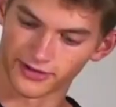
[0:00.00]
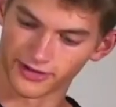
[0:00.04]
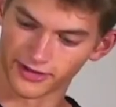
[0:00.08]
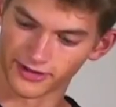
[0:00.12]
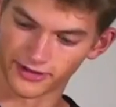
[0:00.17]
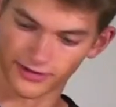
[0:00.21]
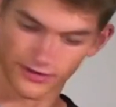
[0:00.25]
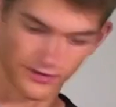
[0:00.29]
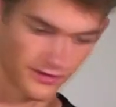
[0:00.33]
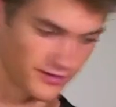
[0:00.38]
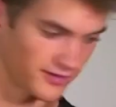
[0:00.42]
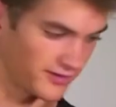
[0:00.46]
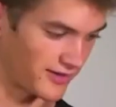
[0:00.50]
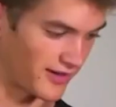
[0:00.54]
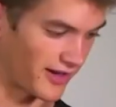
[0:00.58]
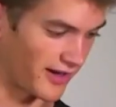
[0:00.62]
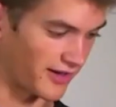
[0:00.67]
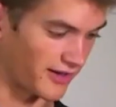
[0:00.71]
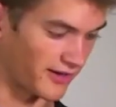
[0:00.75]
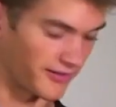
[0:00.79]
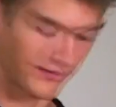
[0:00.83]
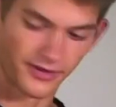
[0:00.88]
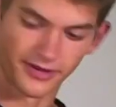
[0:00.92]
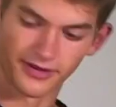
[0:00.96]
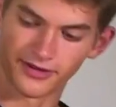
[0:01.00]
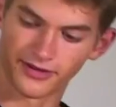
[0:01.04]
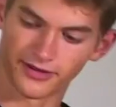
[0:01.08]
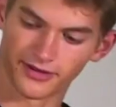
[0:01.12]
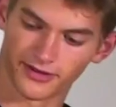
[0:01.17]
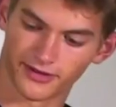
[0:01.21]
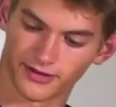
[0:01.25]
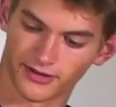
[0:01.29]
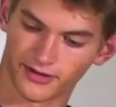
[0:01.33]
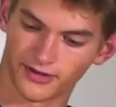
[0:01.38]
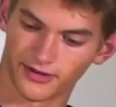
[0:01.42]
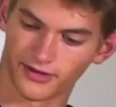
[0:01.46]
like stack them.
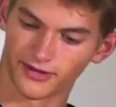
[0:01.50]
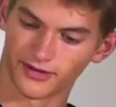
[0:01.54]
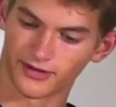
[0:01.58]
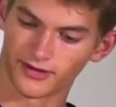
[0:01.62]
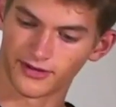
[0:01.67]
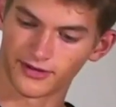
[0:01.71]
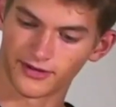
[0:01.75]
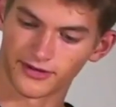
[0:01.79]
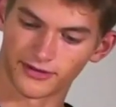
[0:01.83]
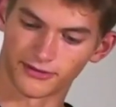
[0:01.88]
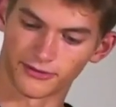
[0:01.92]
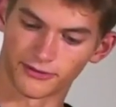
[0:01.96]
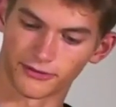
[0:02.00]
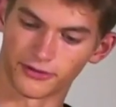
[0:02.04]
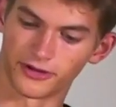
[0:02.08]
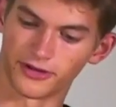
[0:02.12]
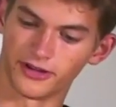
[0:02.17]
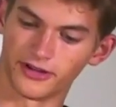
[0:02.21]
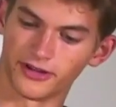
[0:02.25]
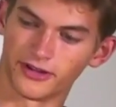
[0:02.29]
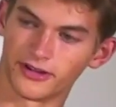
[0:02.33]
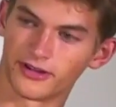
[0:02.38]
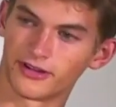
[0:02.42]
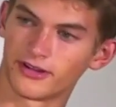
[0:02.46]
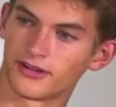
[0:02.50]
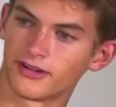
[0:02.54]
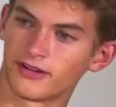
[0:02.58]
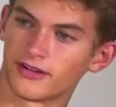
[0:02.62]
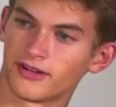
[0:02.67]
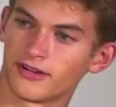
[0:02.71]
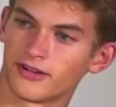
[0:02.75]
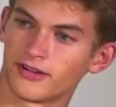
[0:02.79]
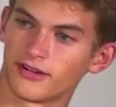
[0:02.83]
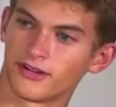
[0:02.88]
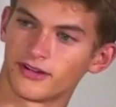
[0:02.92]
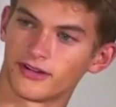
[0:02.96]
It's a
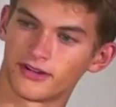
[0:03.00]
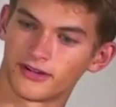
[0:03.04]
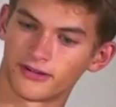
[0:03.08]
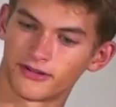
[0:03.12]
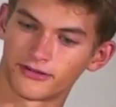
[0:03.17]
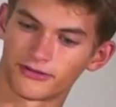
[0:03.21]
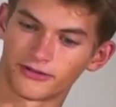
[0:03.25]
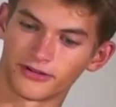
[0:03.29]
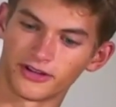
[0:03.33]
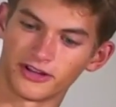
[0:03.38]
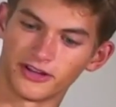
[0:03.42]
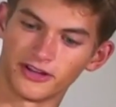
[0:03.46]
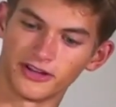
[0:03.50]
free